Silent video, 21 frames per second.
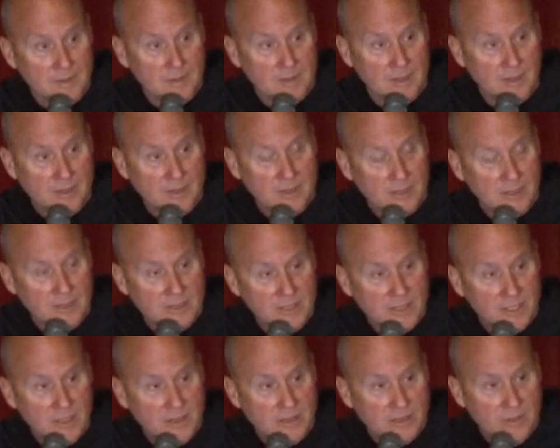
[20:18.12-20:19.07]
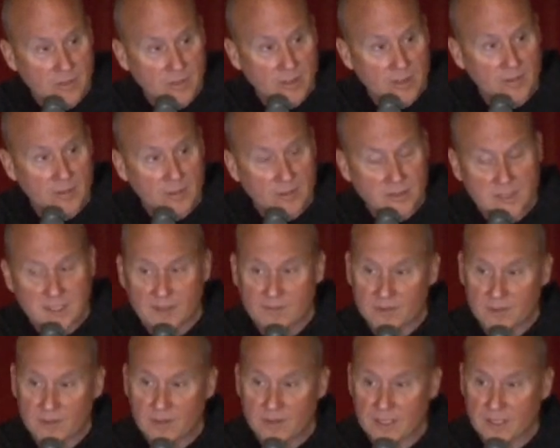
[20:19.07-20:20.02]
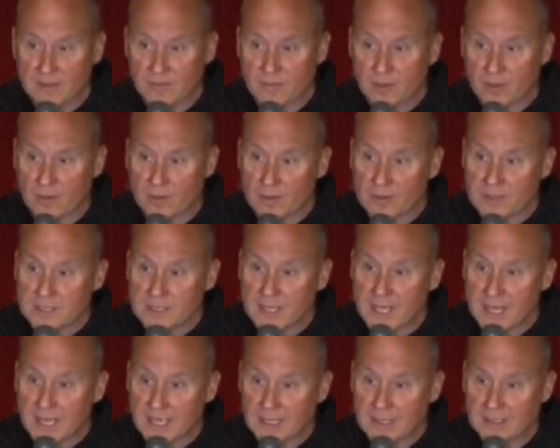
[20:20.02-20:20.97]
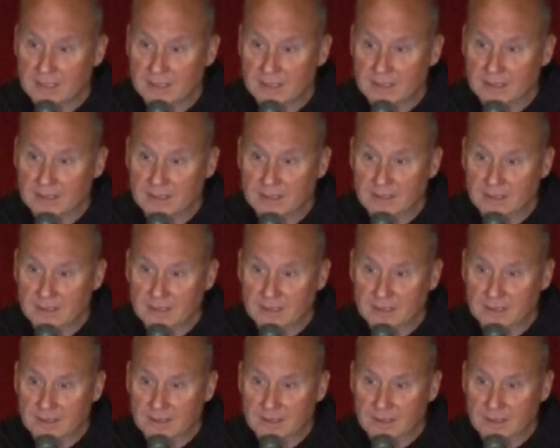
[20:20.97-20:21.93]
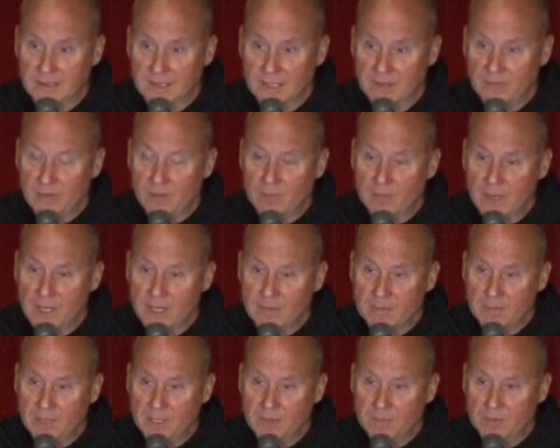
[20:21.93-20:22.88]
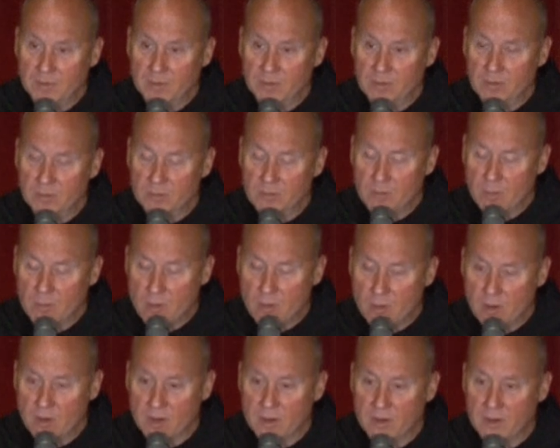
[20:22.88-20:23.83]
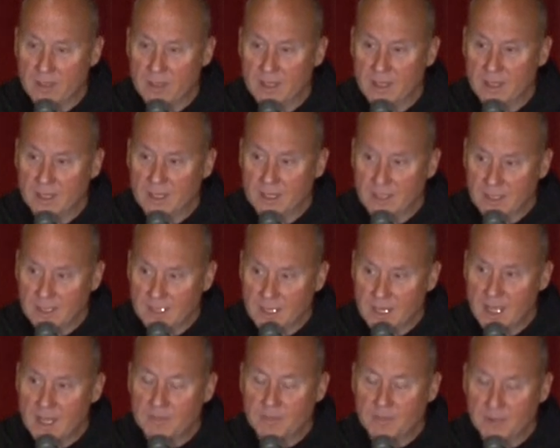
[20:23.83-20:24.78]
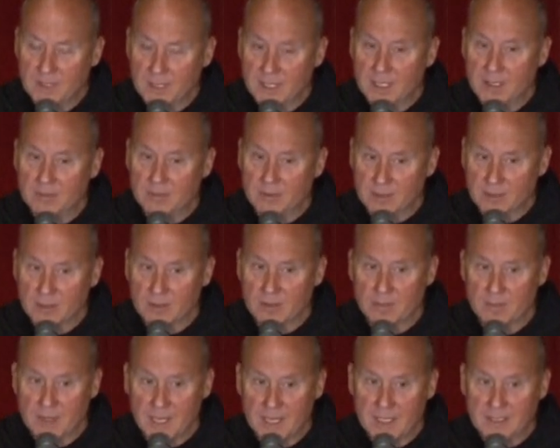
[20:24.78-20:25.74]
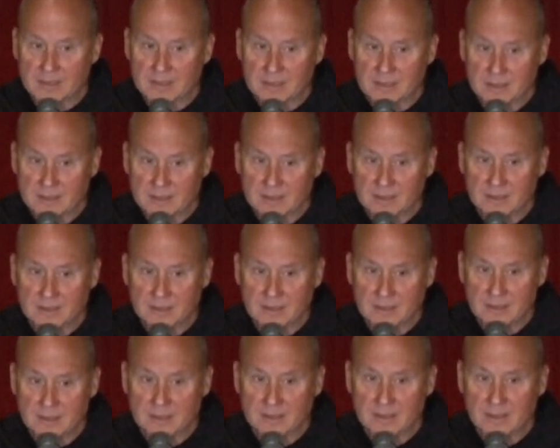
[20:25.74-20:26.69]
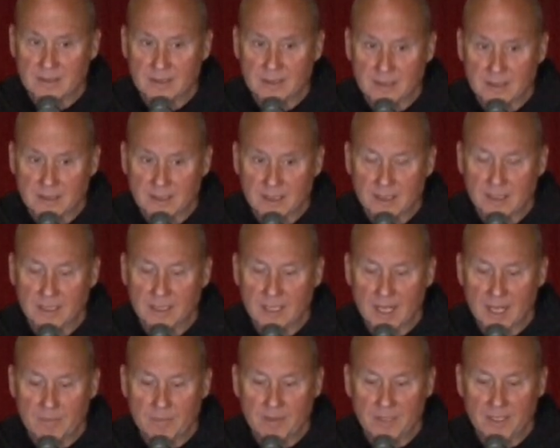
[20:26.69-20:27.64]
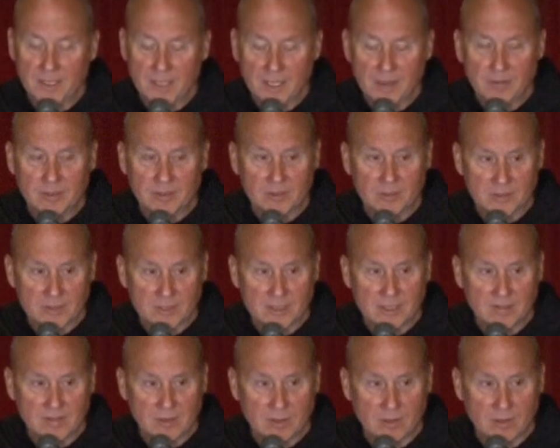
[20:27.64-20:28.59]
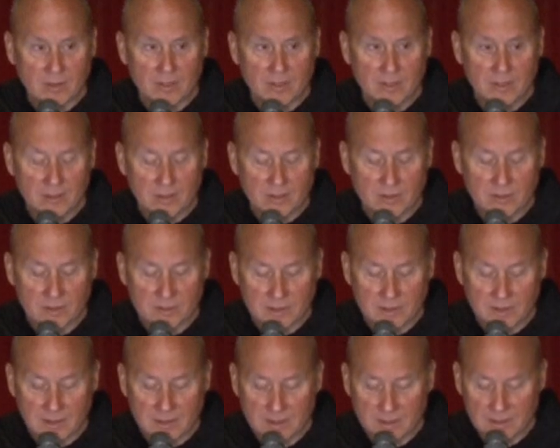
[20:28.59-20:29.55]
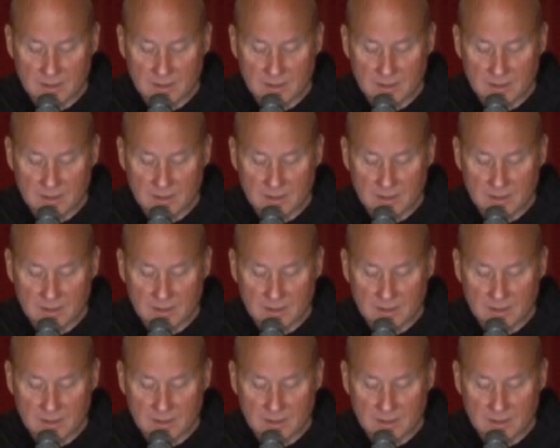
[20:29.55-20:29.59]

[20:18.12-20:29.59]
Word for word: And she shares that one of the most difficult things for her is that. Have you met people who mourn not being able to go to Mass and not being able to receive the Lord in the Eucharist?